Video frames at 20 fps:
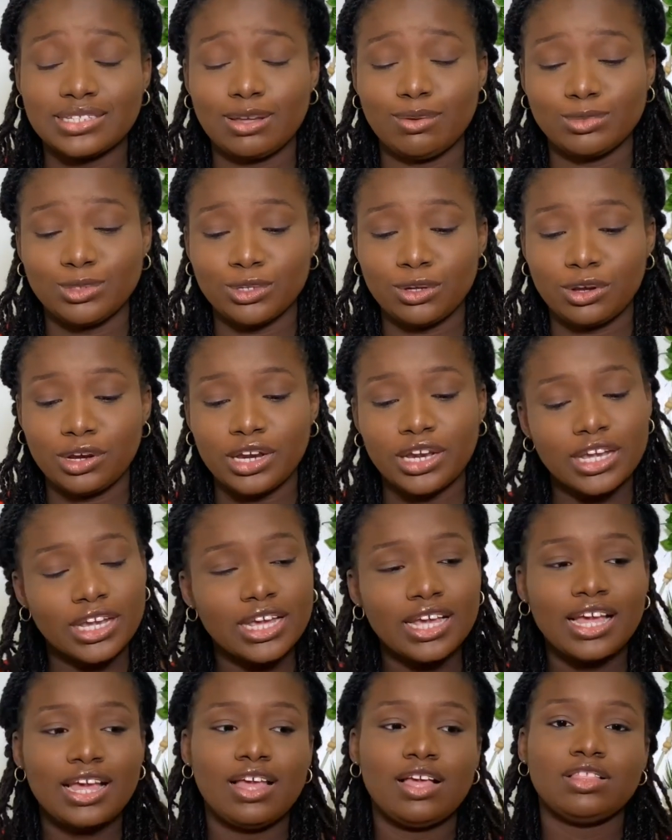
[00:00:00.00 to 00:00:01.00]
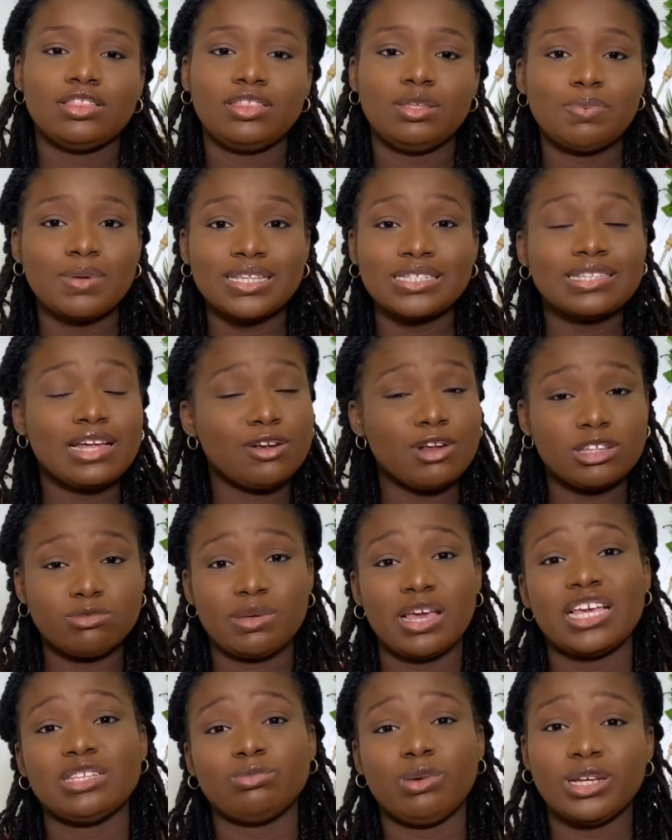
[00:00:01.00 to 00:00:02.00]
I'm sorry. The person that does my
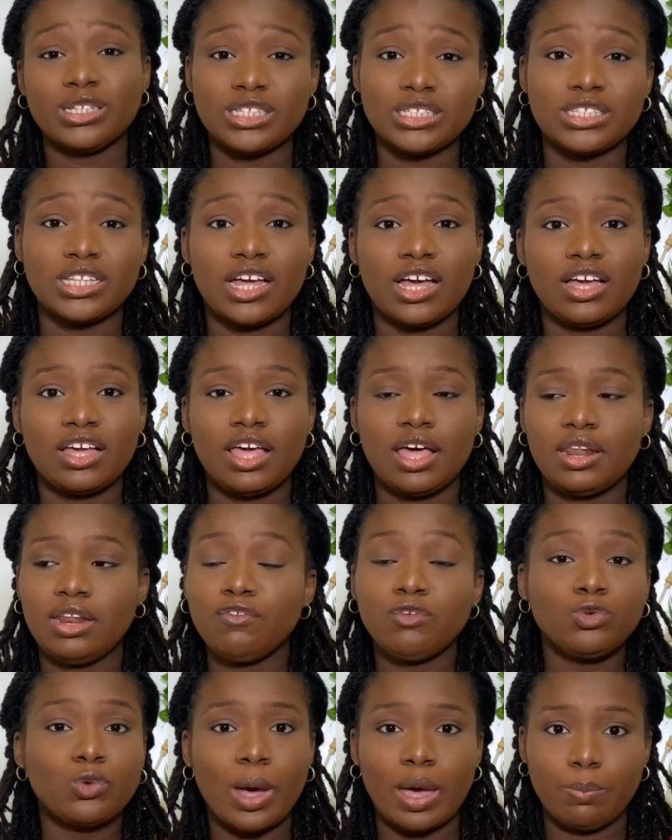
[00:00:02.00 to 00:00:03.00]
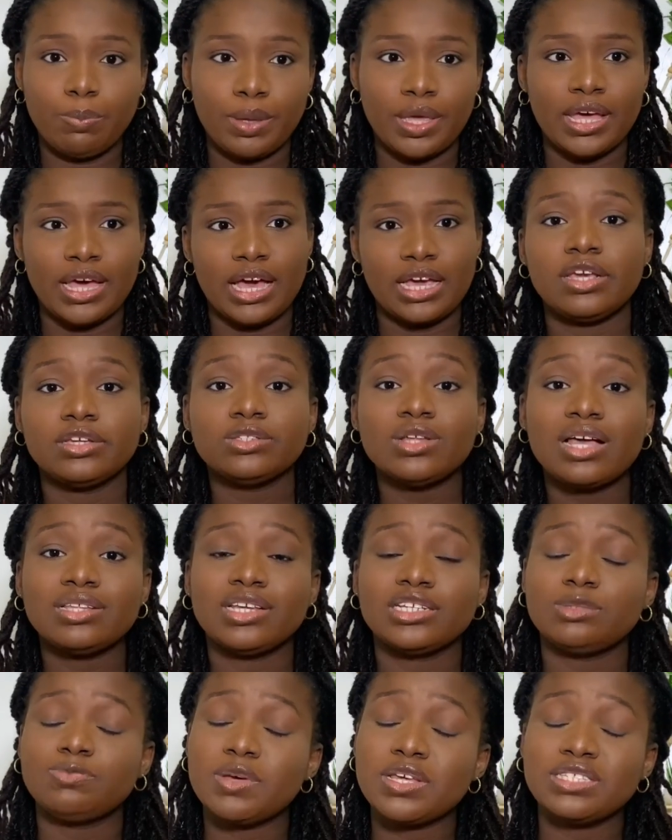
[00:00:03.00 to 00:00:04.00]
hair is my sister, and even though I pay her, it's not as
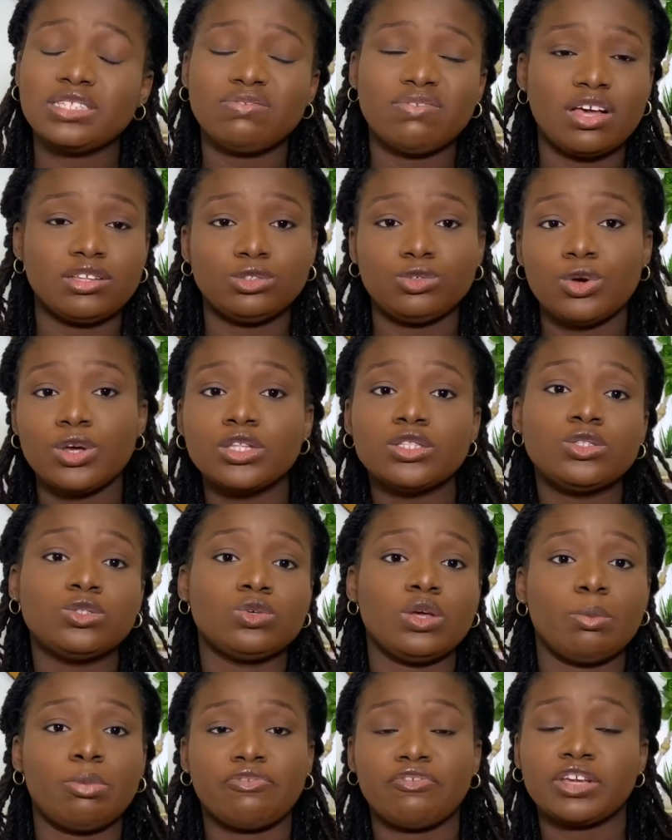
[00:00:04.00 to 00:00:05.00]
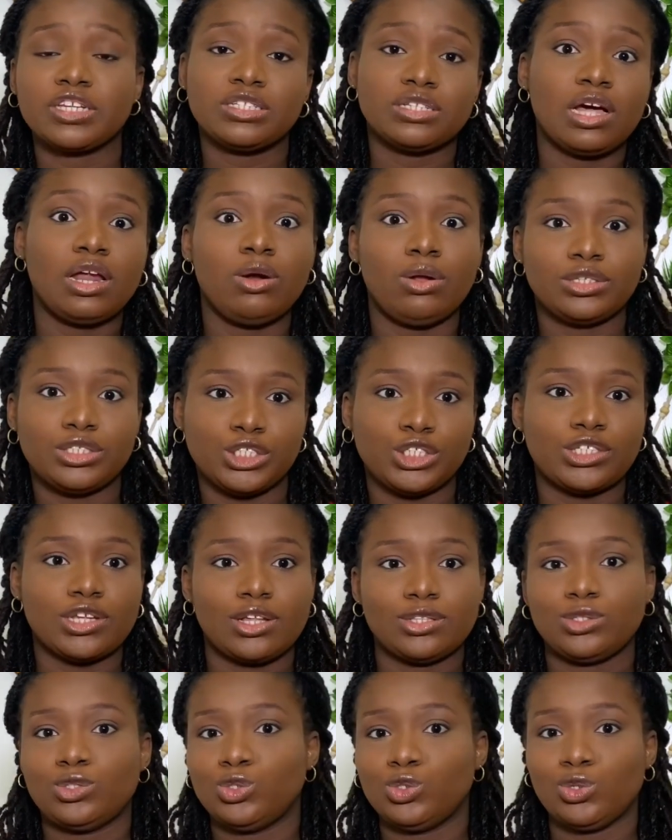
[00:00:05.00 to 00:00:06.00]
expensive as going to a professional
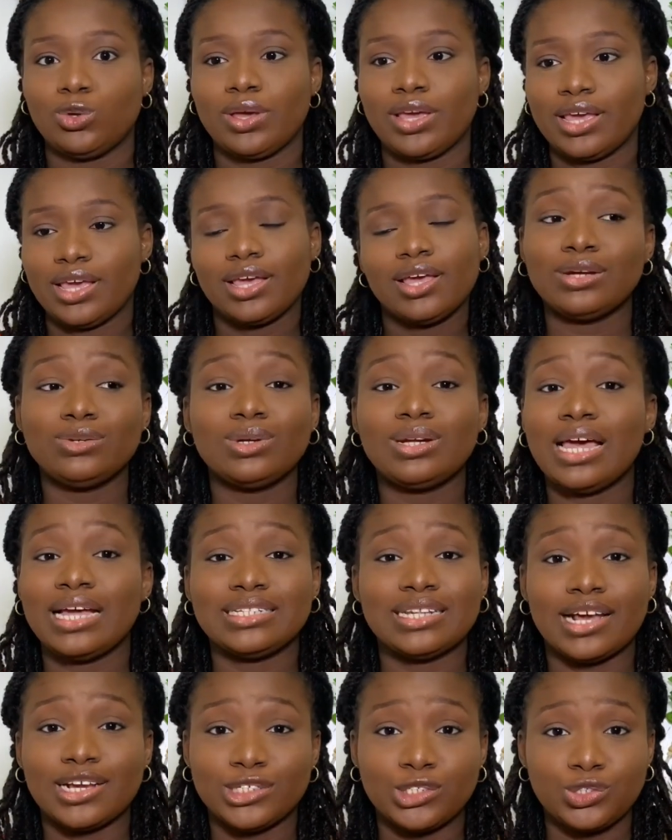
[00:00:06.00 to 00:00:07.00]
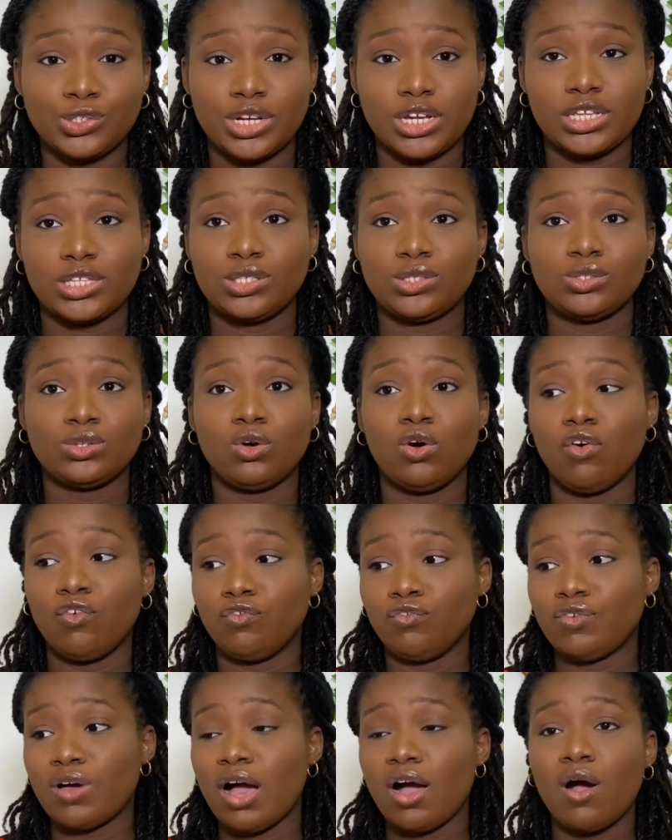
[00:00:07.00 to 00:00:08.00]
loctician to do your hair. I don't like that stress
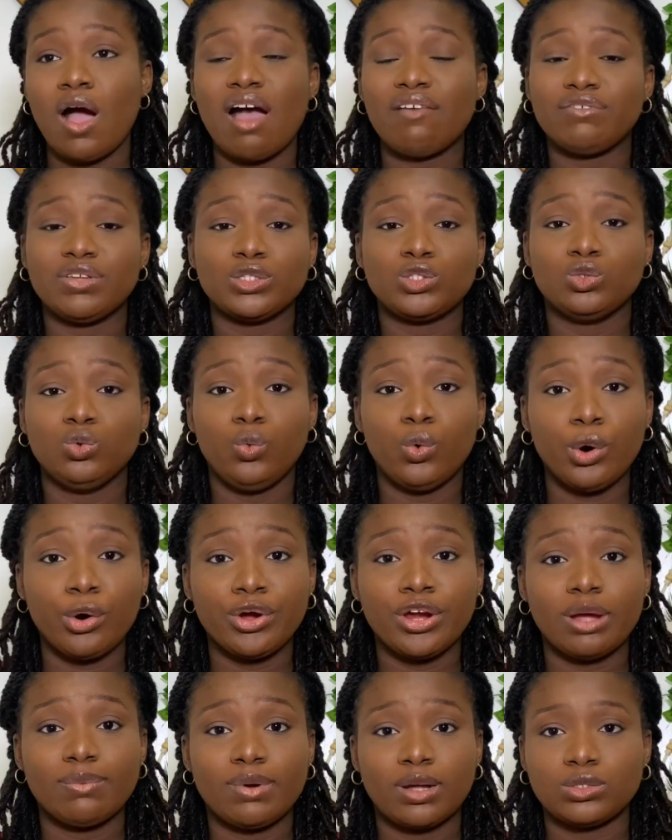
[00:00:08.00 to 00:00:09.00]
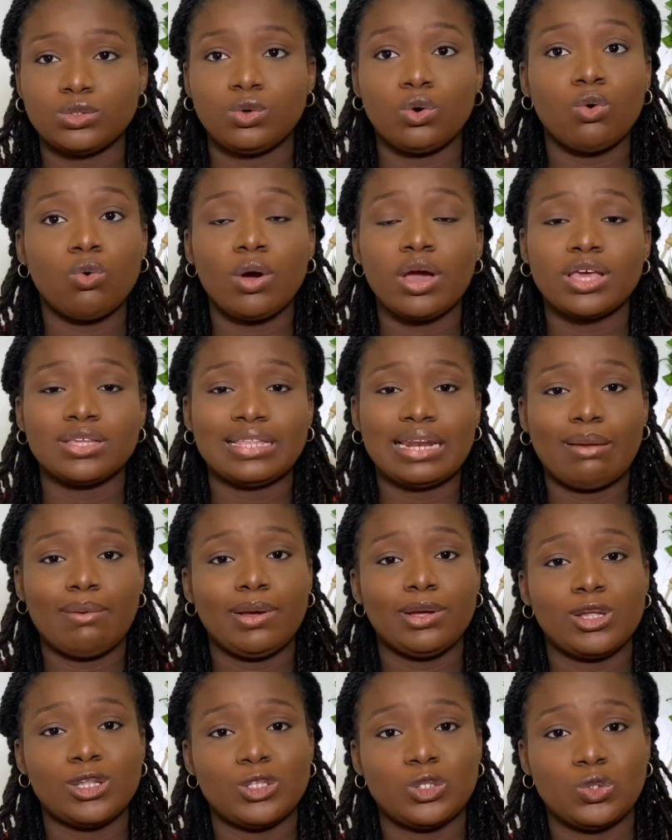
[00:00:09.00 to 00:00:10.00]
of having to worry about, oh, what else am I
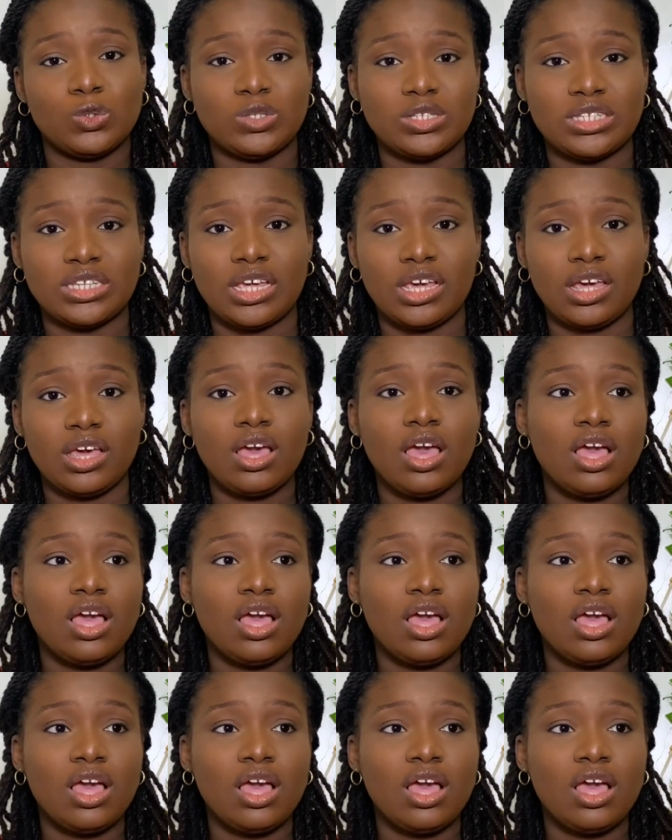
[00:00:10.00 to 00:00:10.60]
going to do today?